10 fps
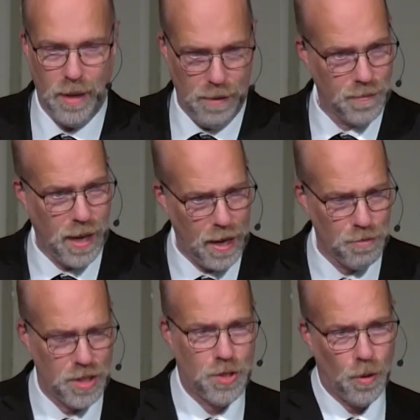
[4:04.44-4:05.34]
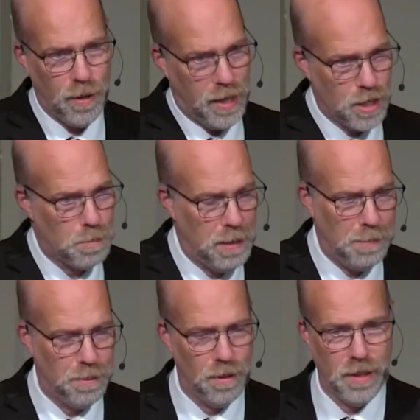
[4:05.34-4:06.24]
of God restoring his
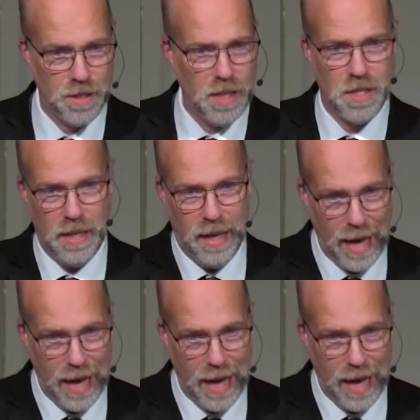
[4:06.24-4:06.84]
people since the